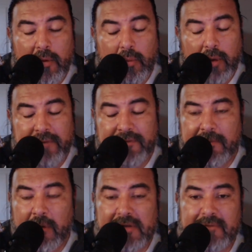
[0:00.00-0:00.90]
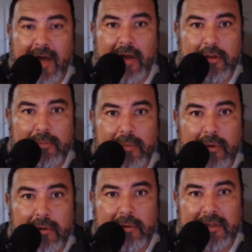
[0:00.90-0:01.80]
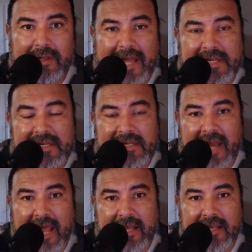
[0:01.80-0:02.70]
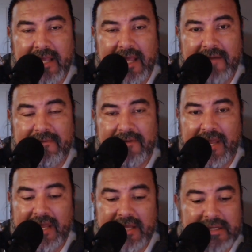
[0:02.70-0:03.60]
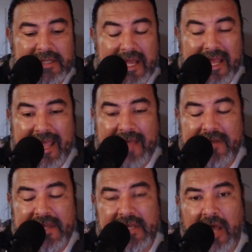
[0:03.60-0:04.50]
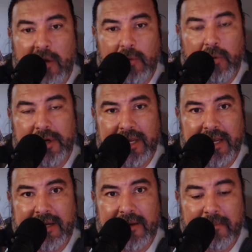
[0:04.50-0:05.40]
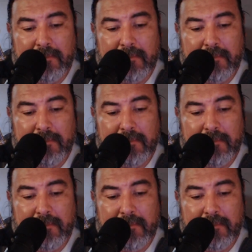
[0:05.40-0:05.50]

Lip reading: one of the most valuable lessons that I can give, is if it's not working,